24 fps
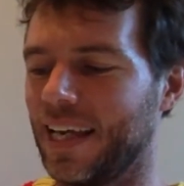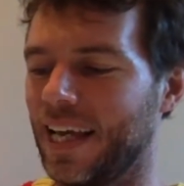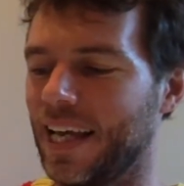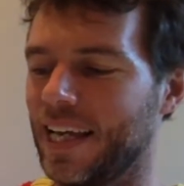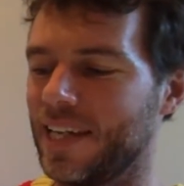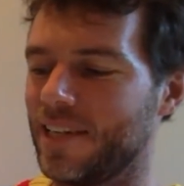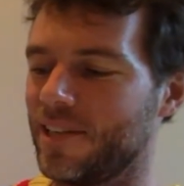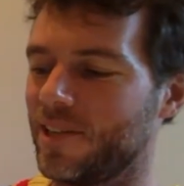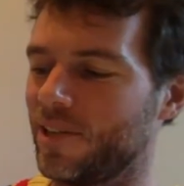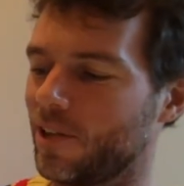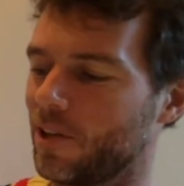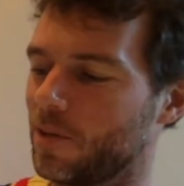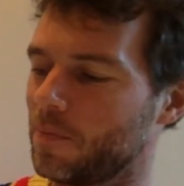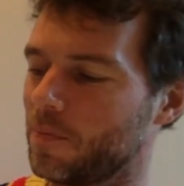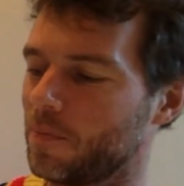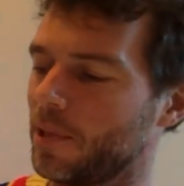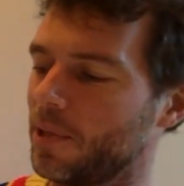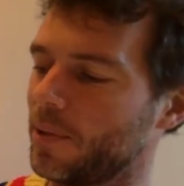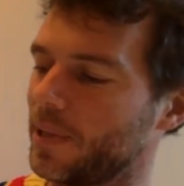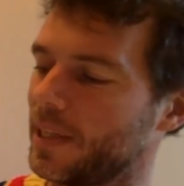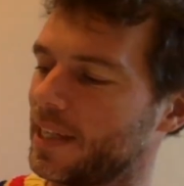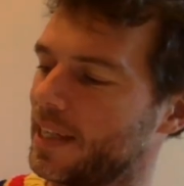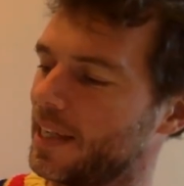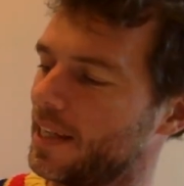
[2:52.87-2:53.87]
Hedgehog
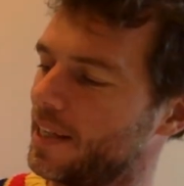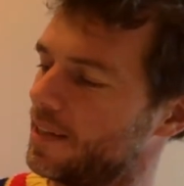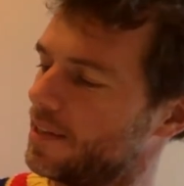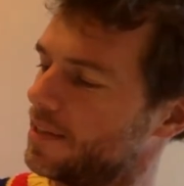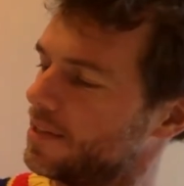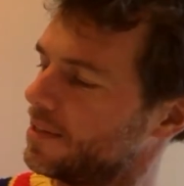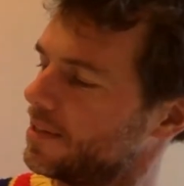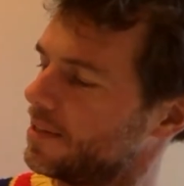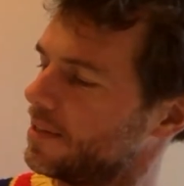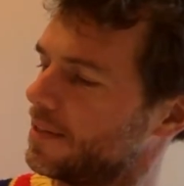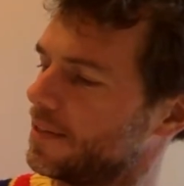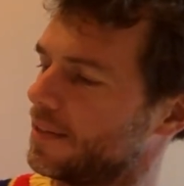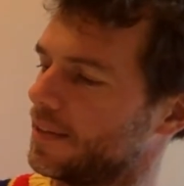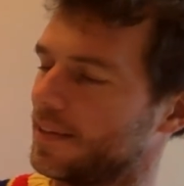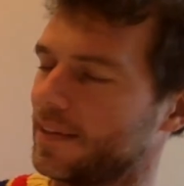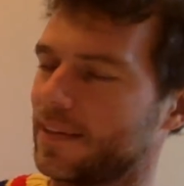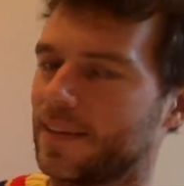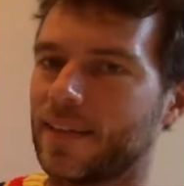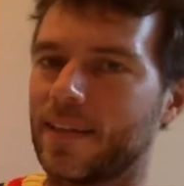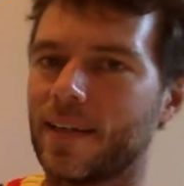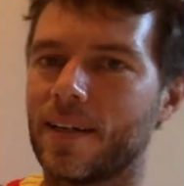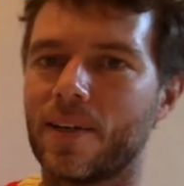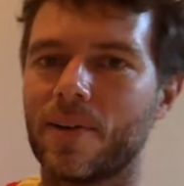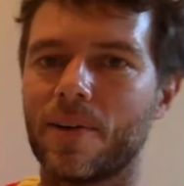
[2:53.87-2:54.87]
blew a kiss
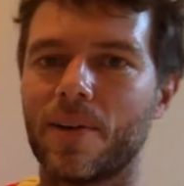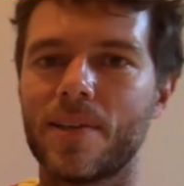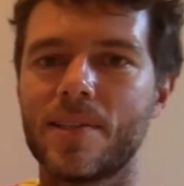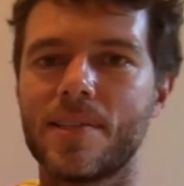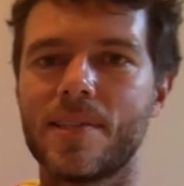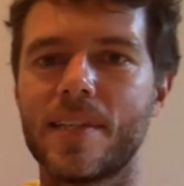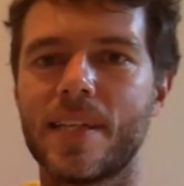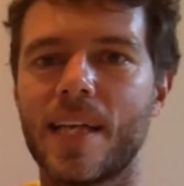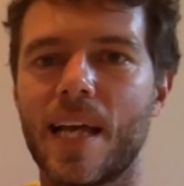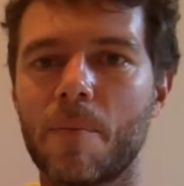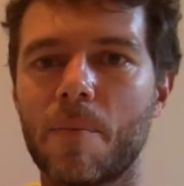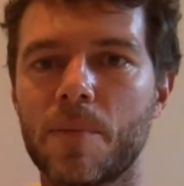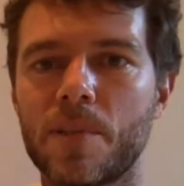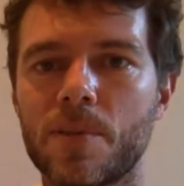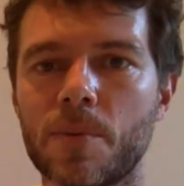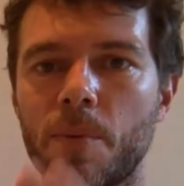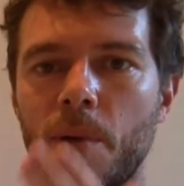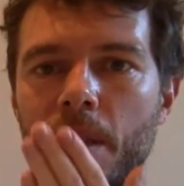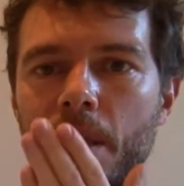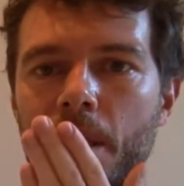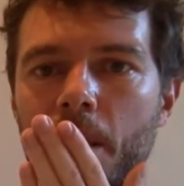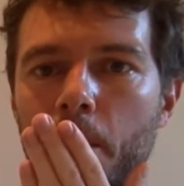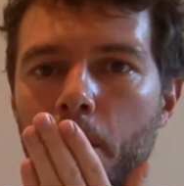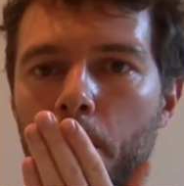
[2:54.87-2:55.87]
across the gap
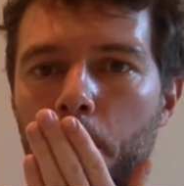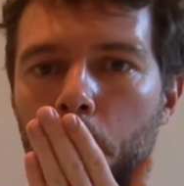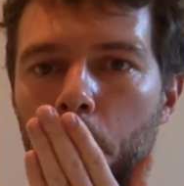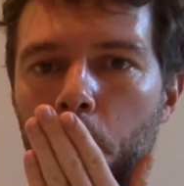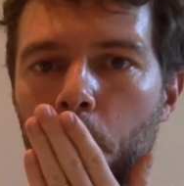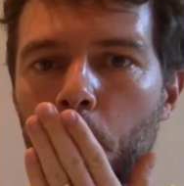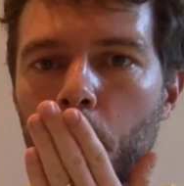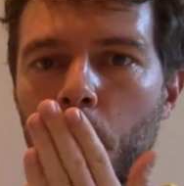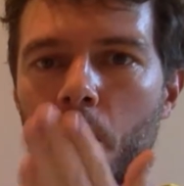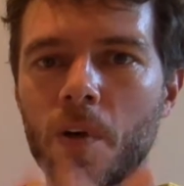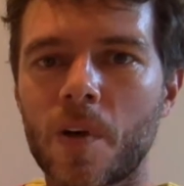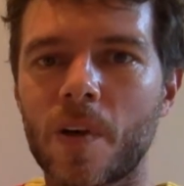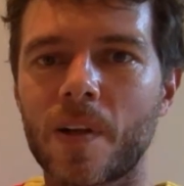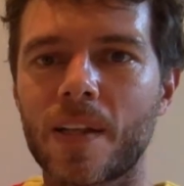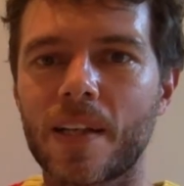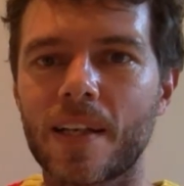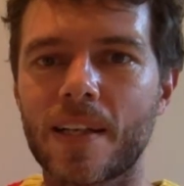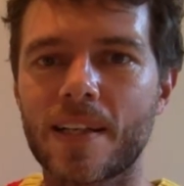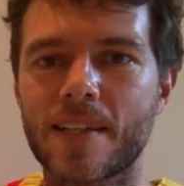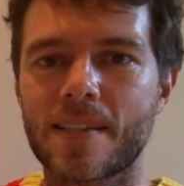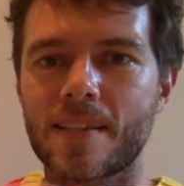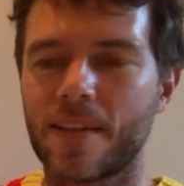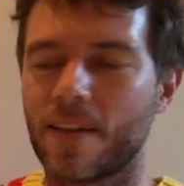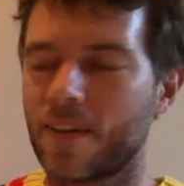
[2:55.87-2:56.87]
between them.
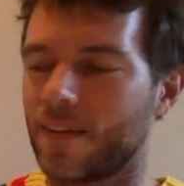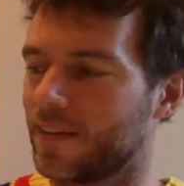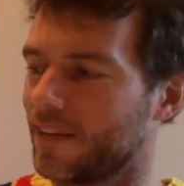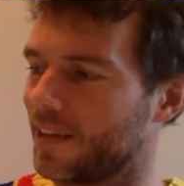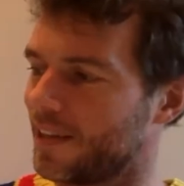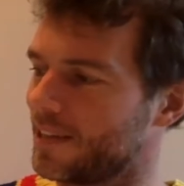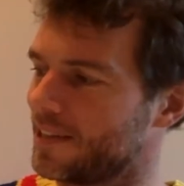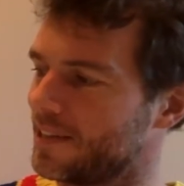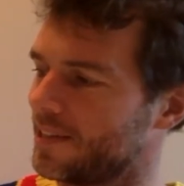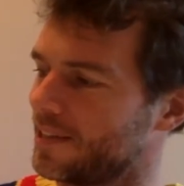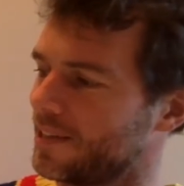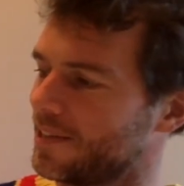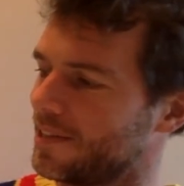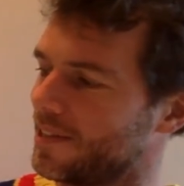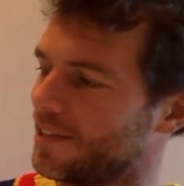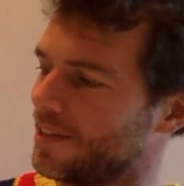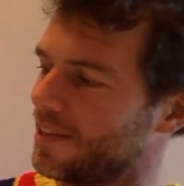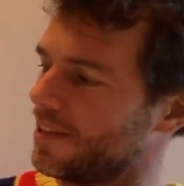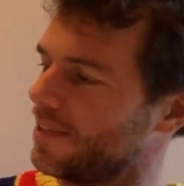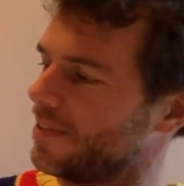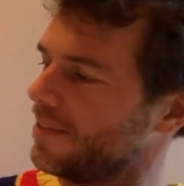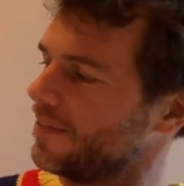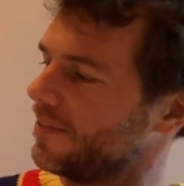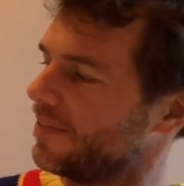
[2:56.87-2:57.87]
It's another nice thing to
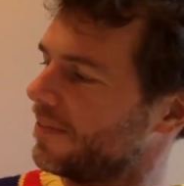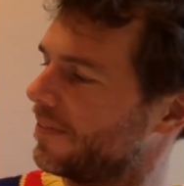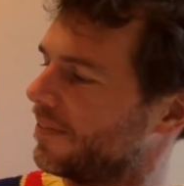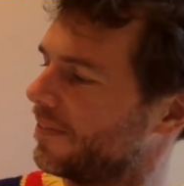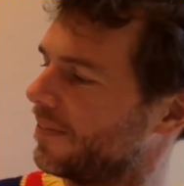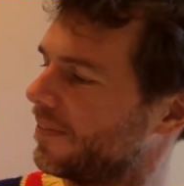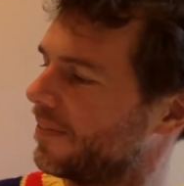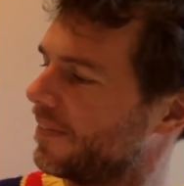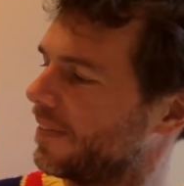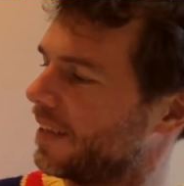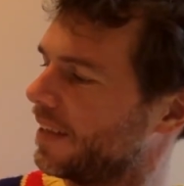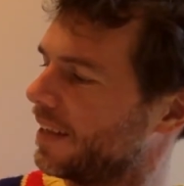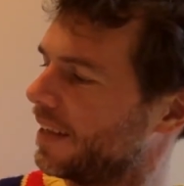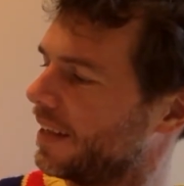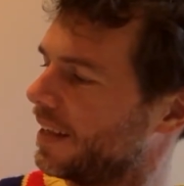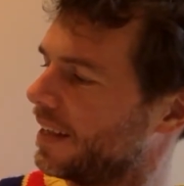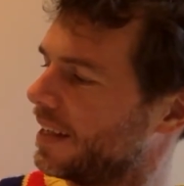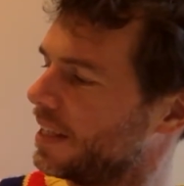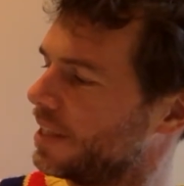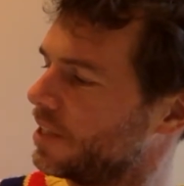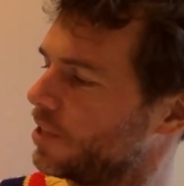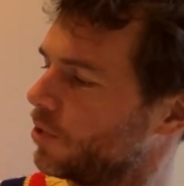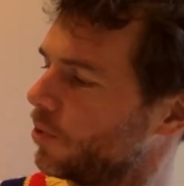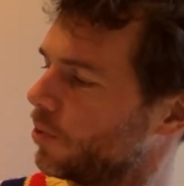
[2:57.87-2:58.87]
do.
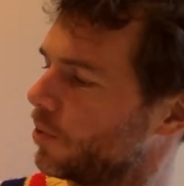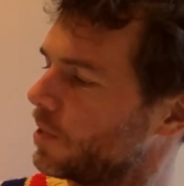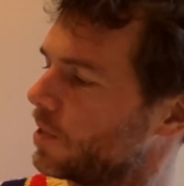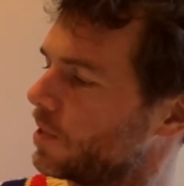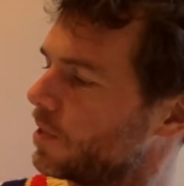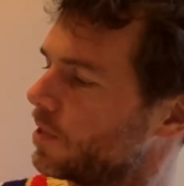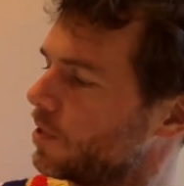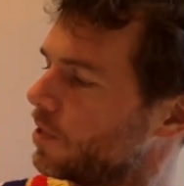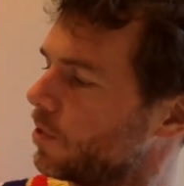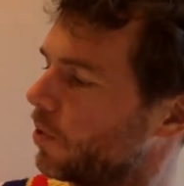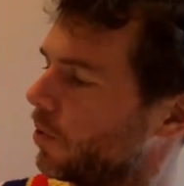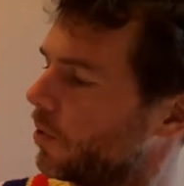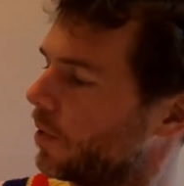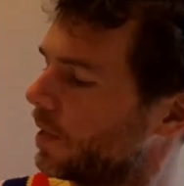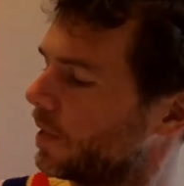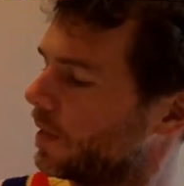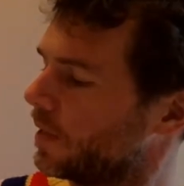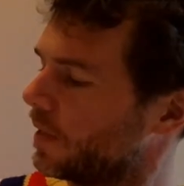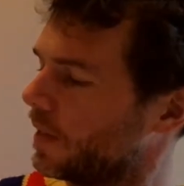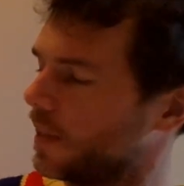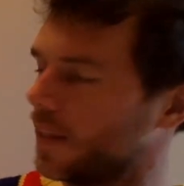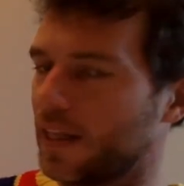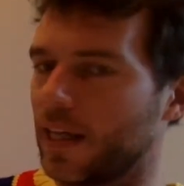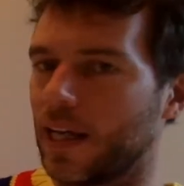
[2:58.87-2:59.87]
Tortoise saw it
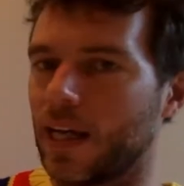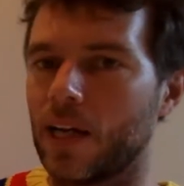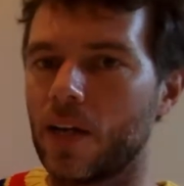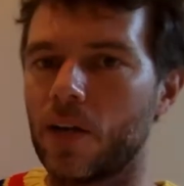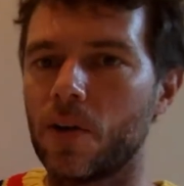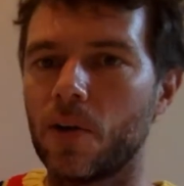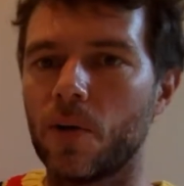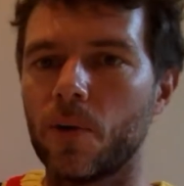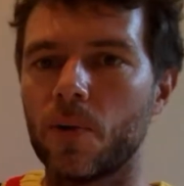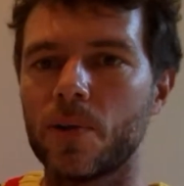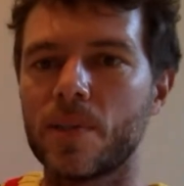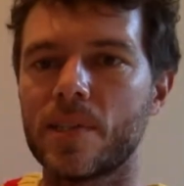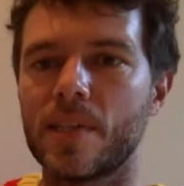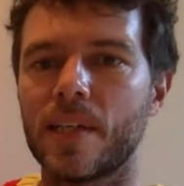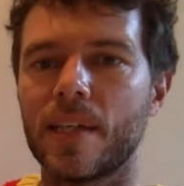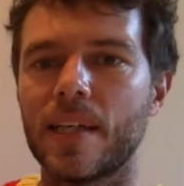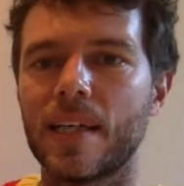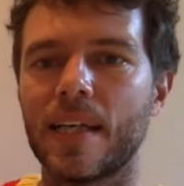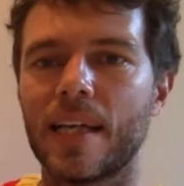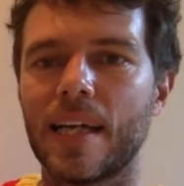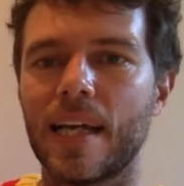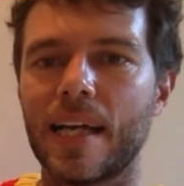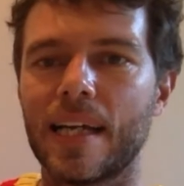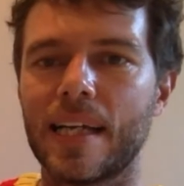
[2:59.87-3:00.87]
and caught it
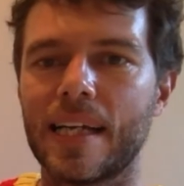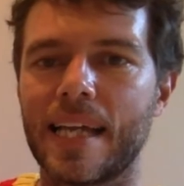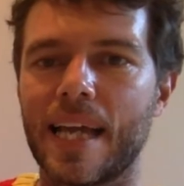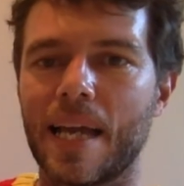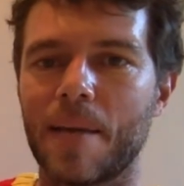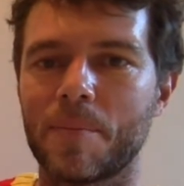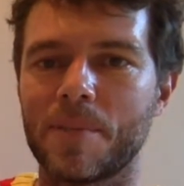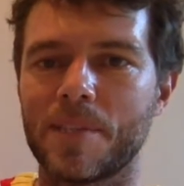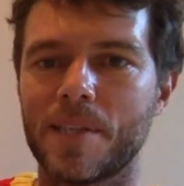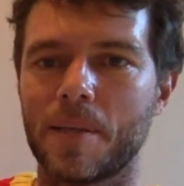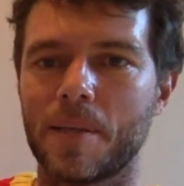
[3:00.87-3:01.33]
and kept